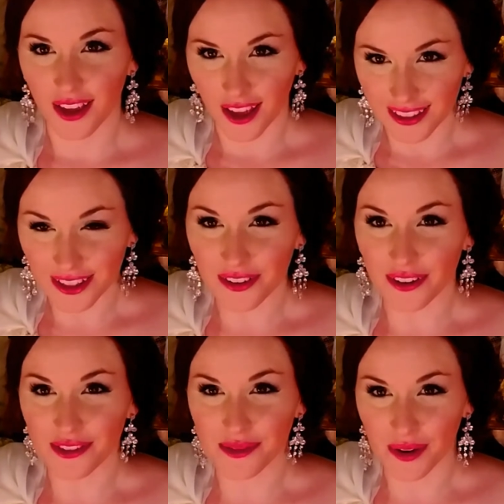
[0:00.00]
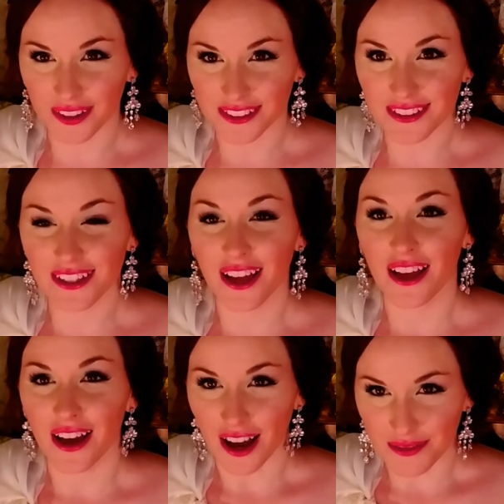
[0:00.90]
Hello everyone.
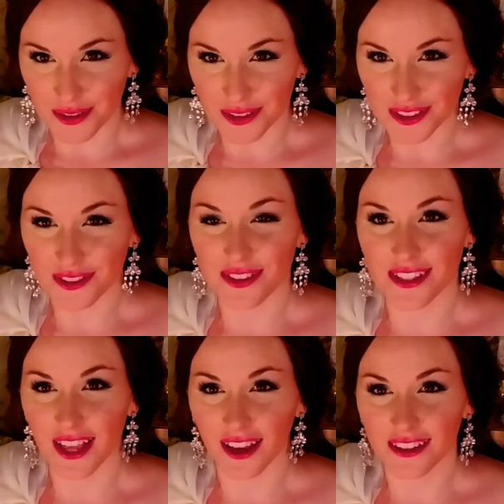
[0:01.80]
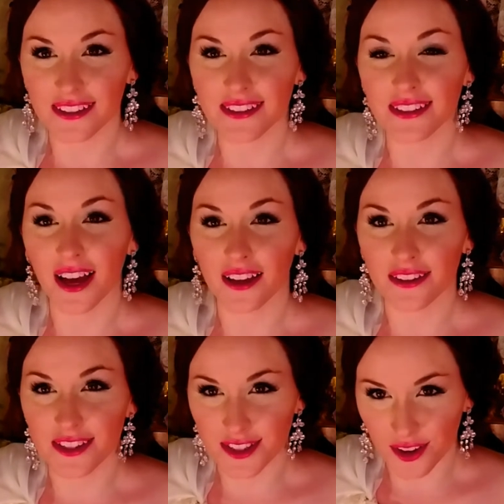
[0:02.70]
I'm going to recite
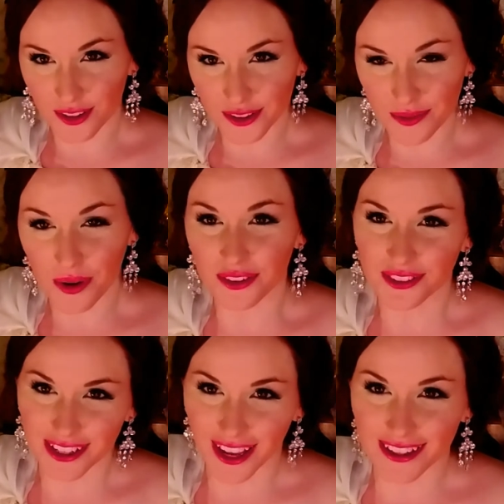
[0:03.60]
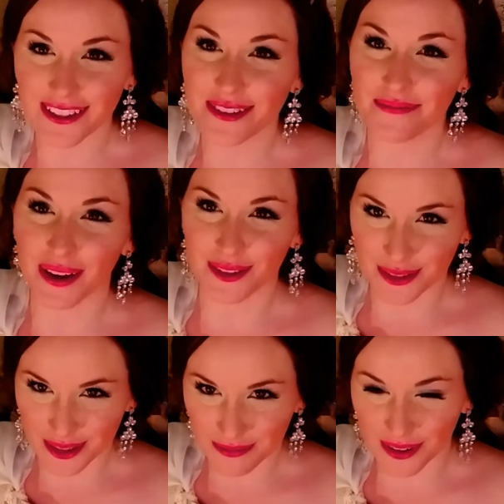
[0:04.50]
The Song of the Wandering Aengus by
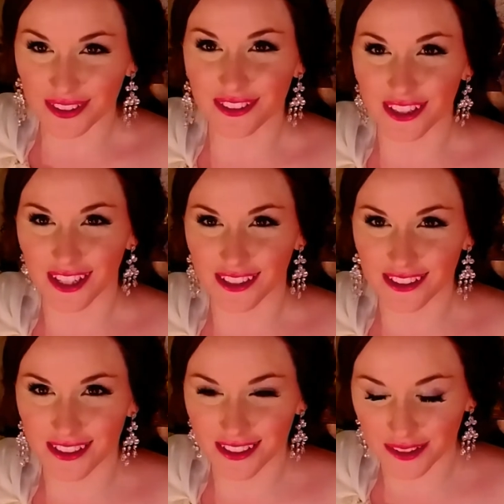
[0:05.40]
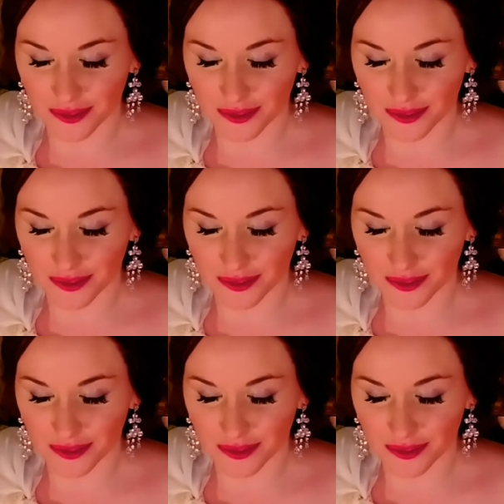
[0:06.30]
William Butler Yeats.